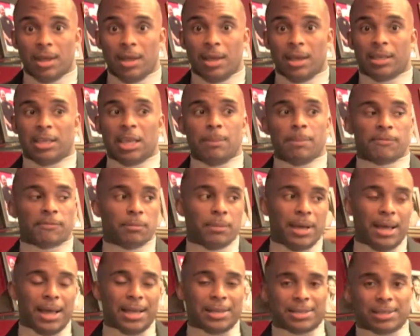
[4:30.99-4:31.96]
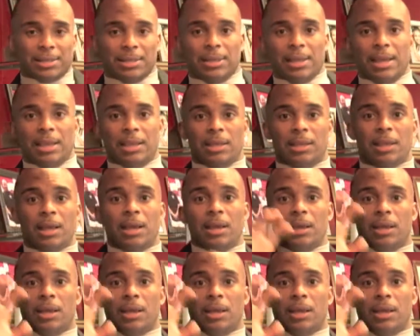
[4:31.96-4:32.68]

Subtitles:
and keep it from escalating